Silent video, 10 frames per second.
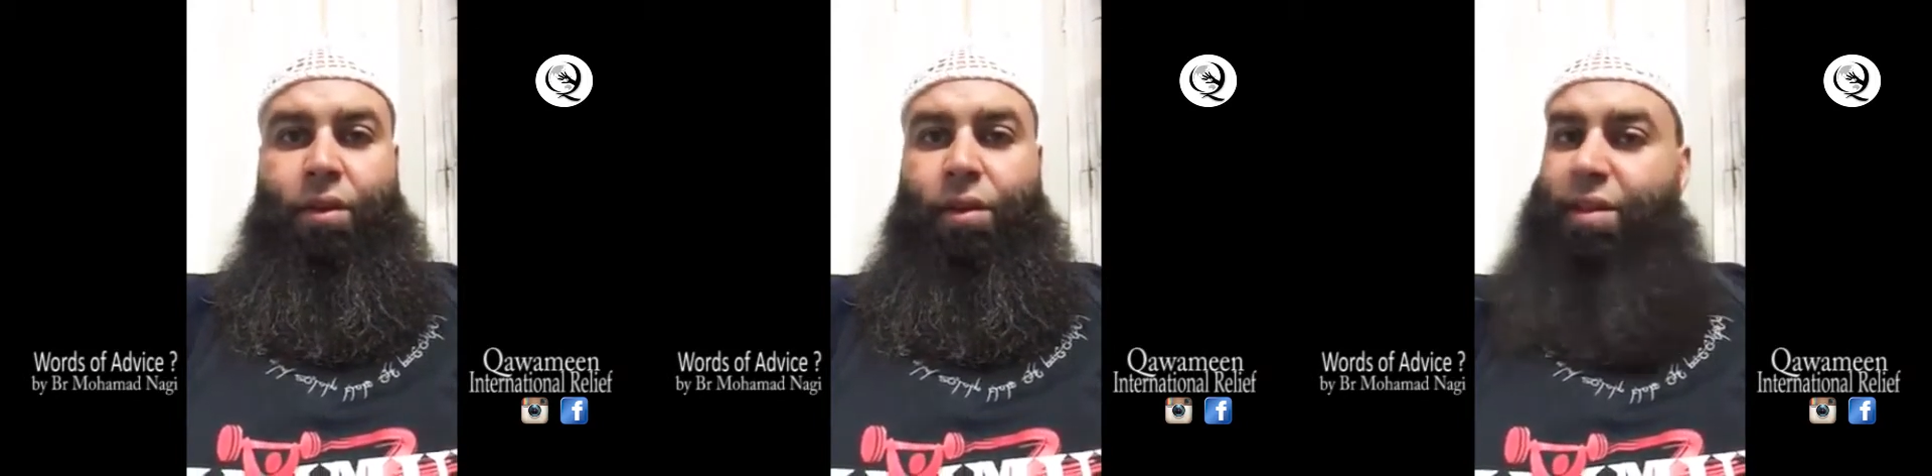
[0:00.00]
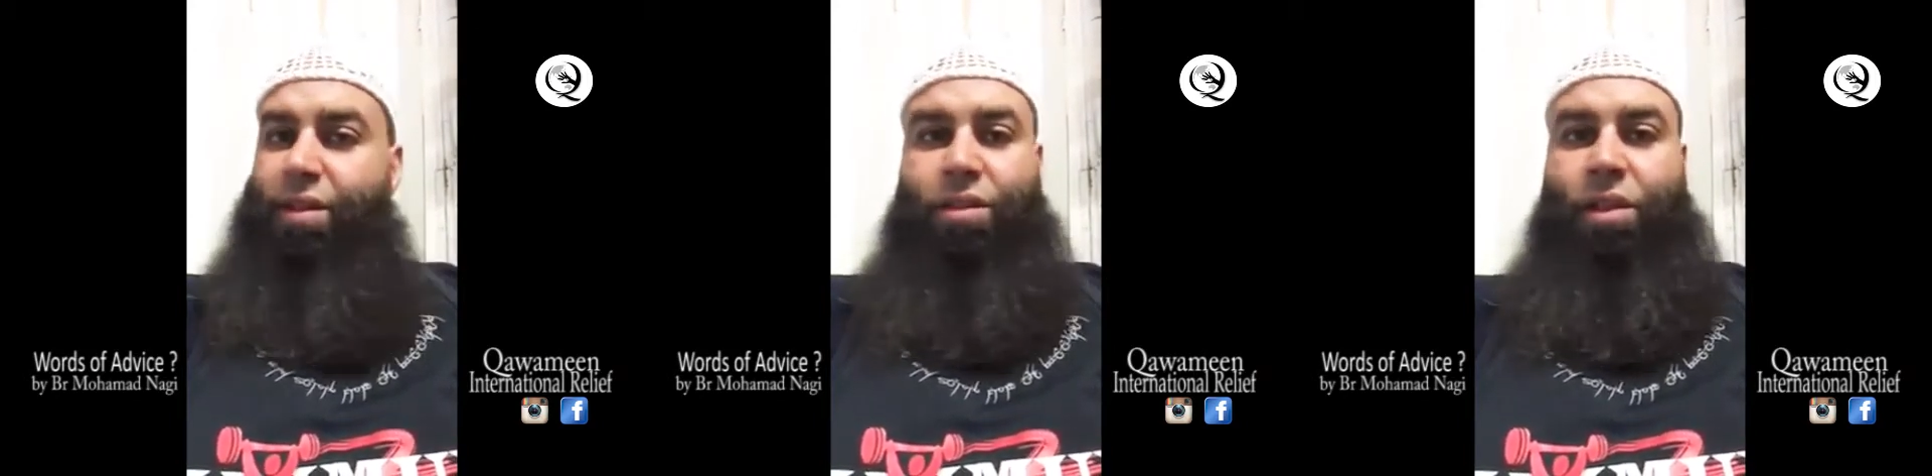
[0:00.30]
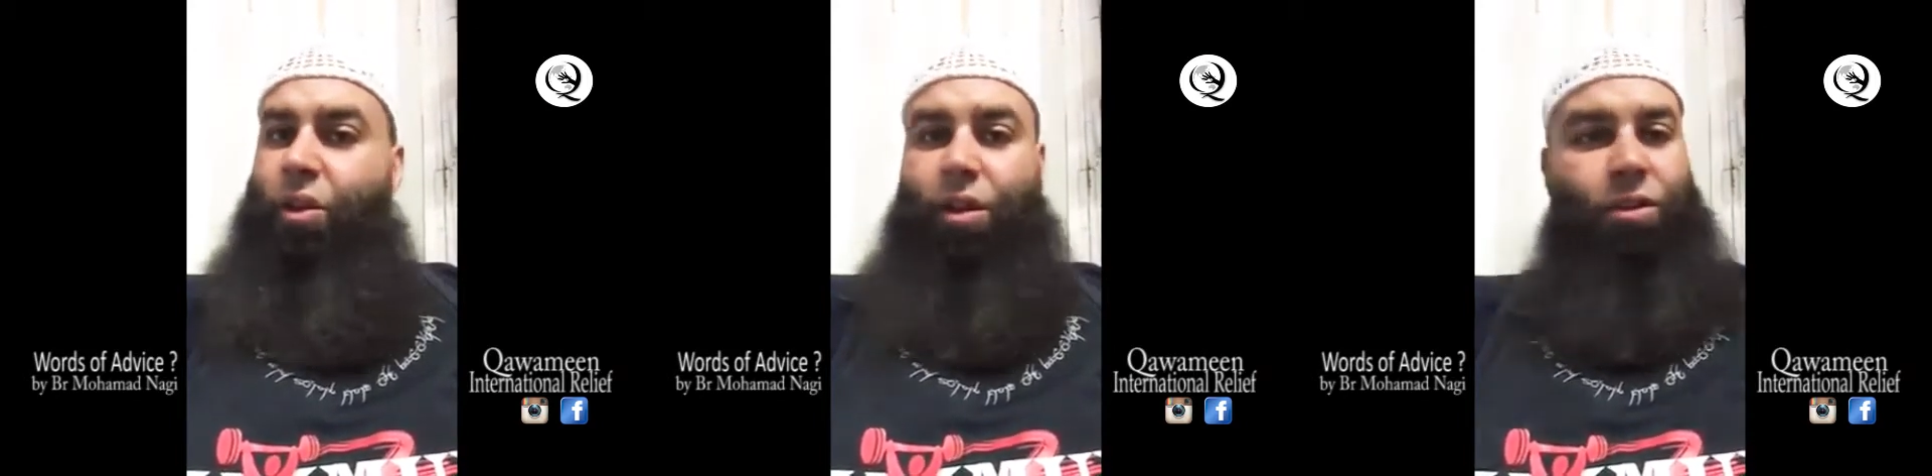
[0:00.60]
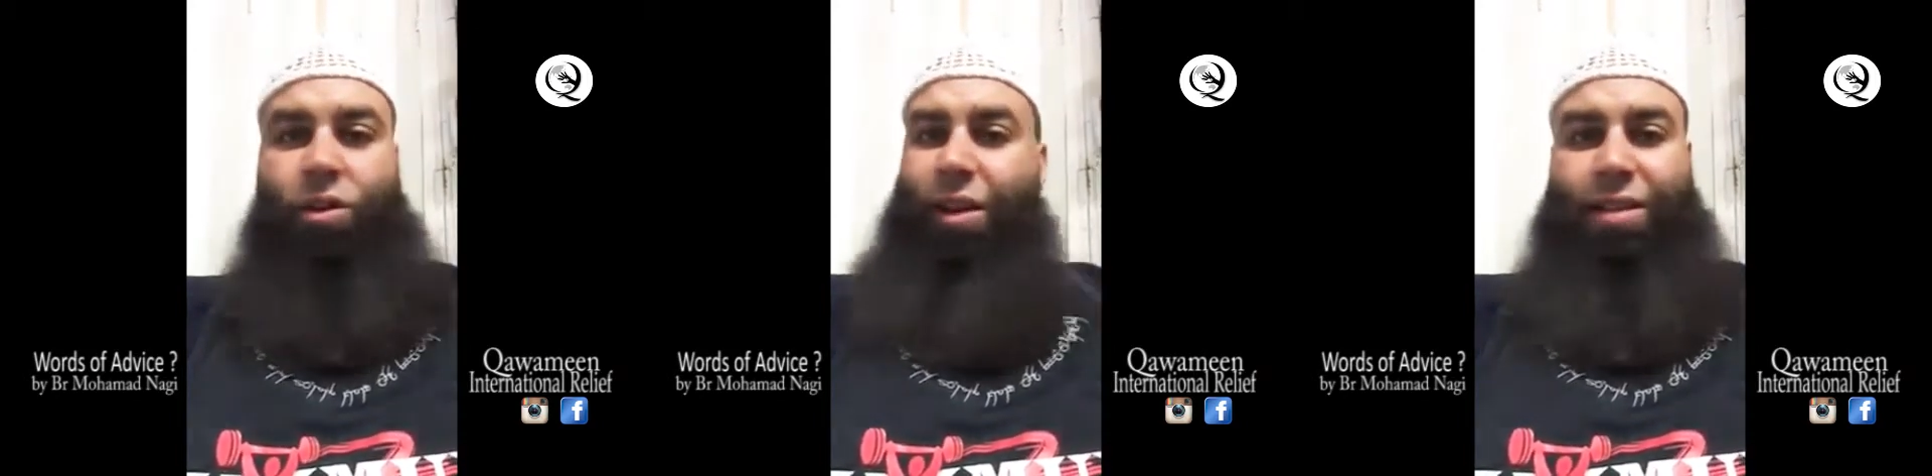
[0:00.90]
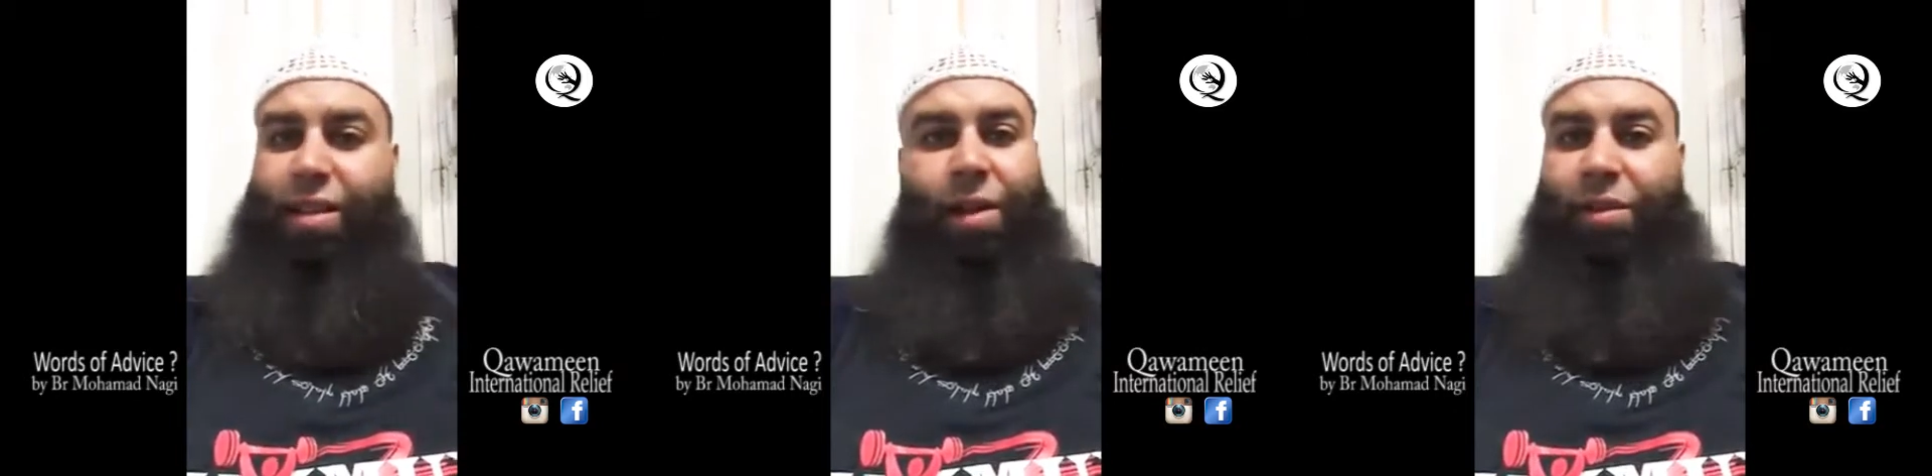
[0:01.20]
This is not
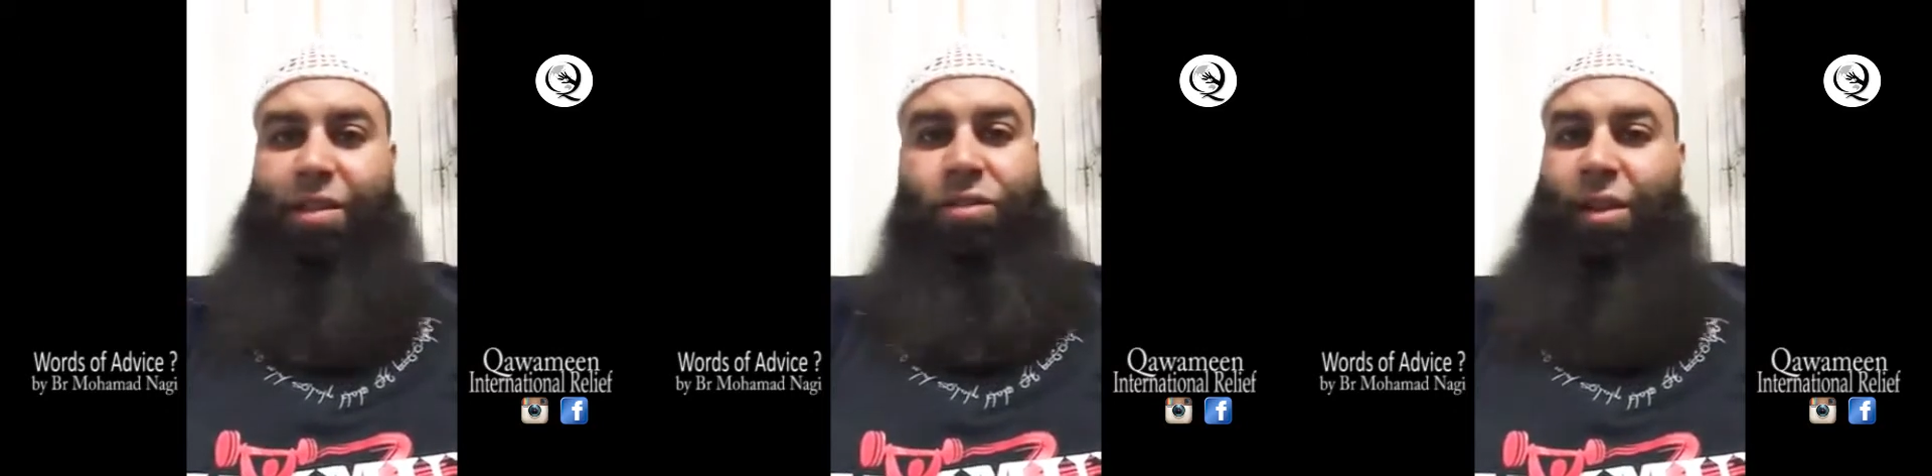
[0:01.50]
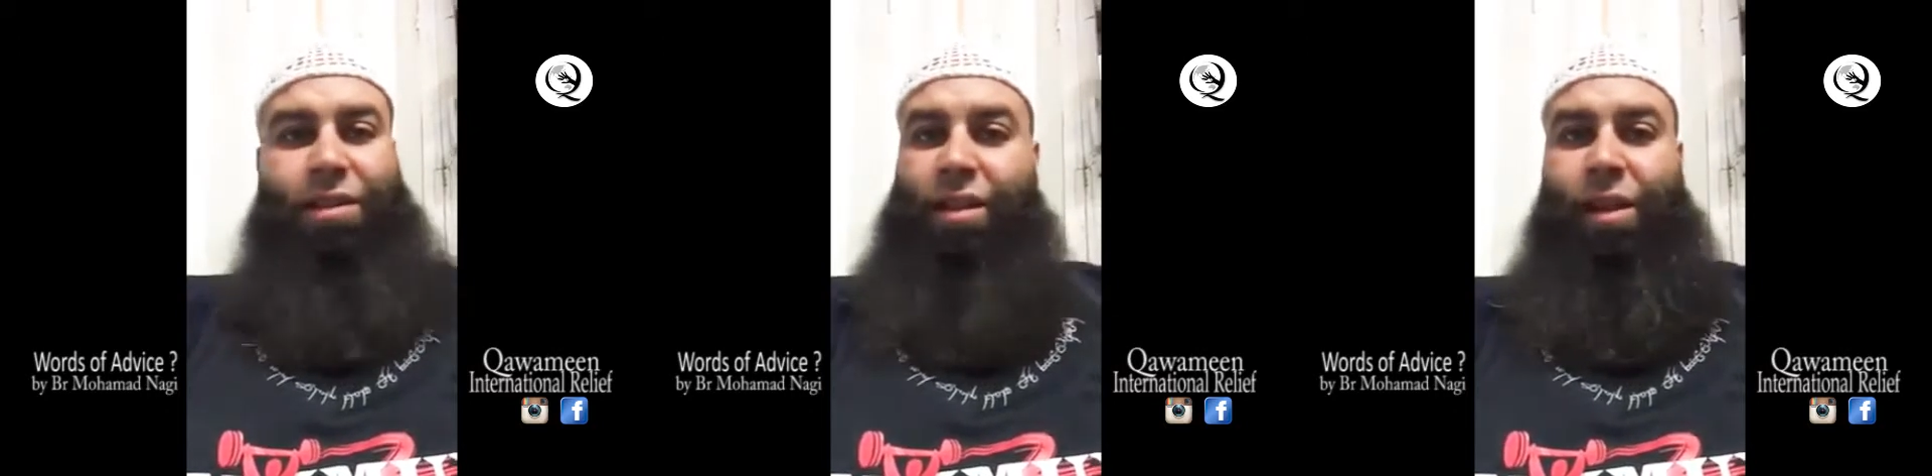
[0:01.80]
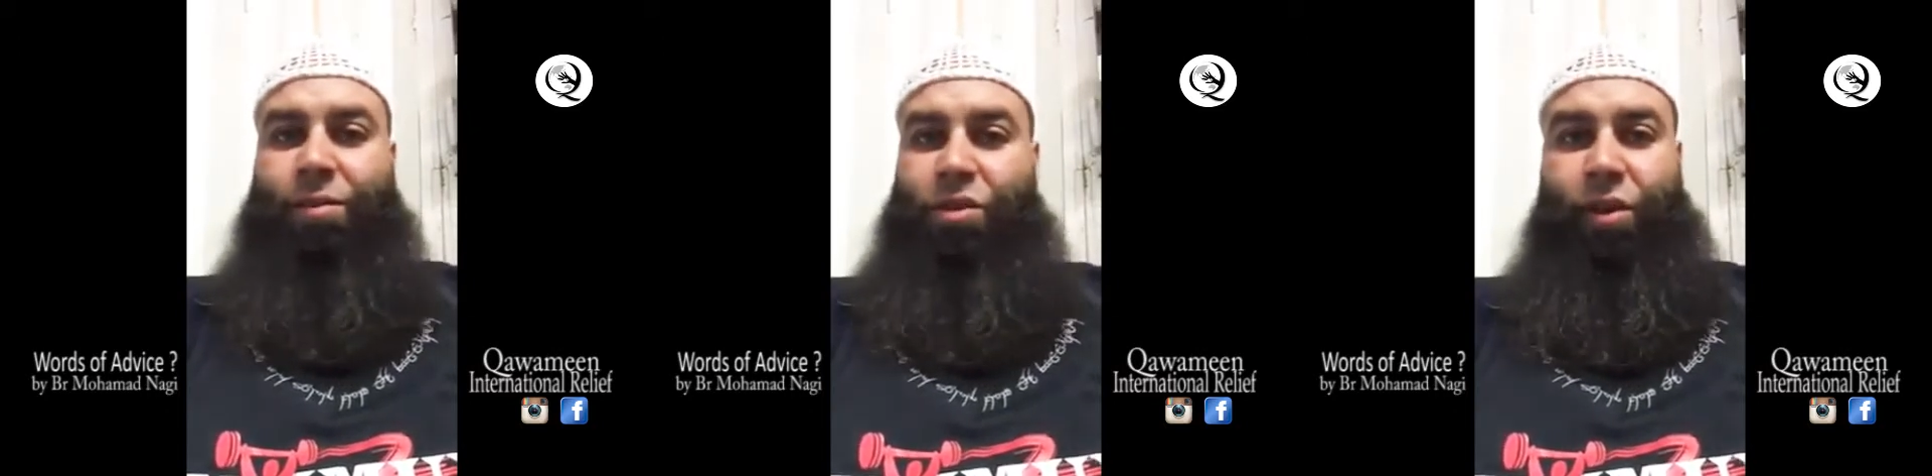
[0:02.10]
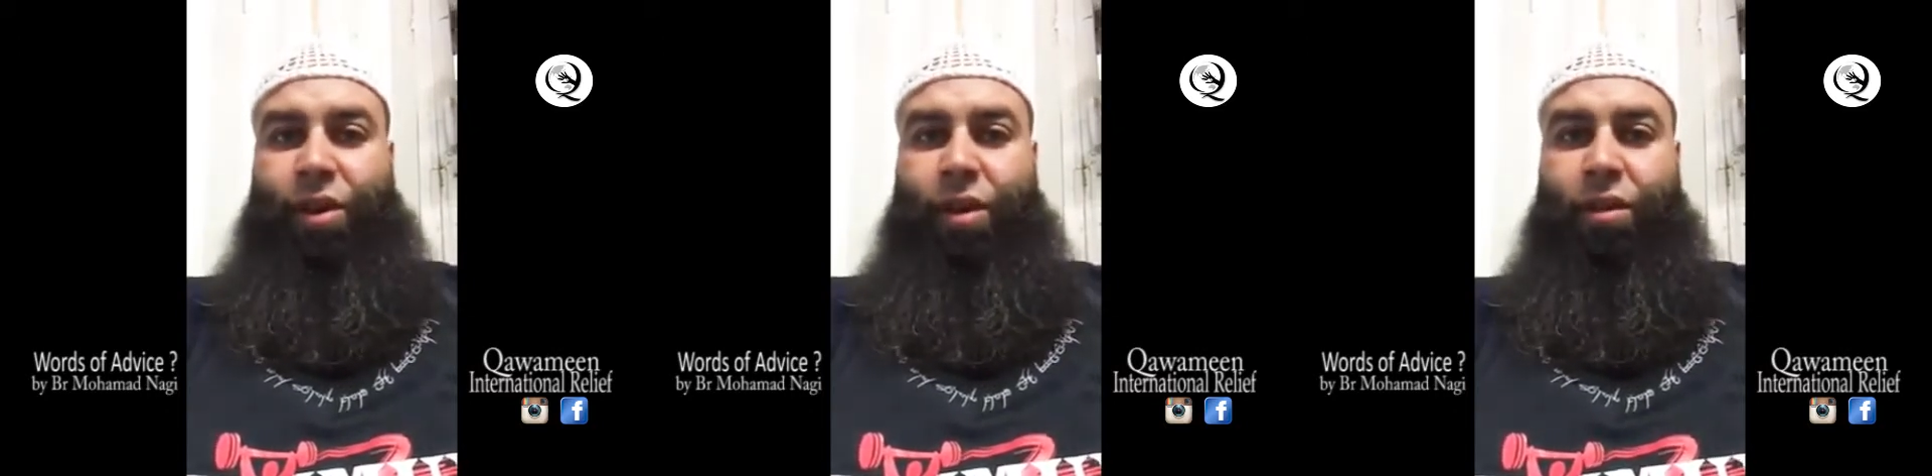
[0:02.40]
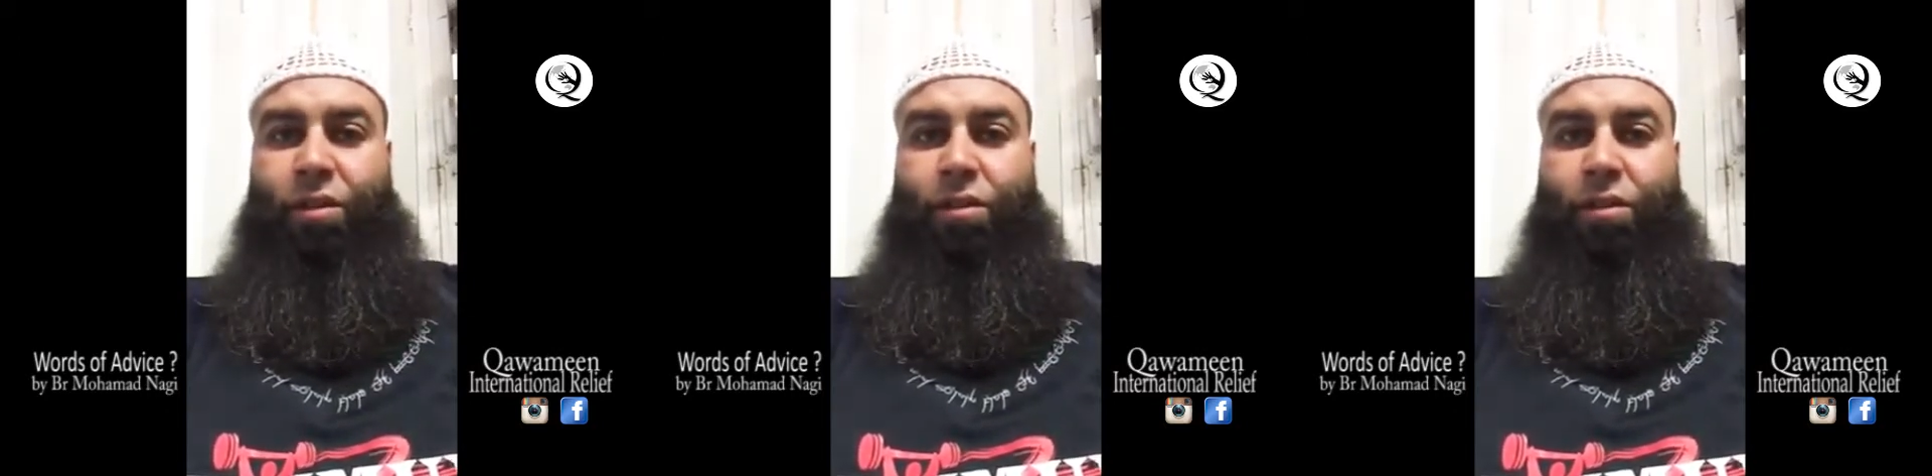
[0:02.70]
Islam. This is not Islam, sorry.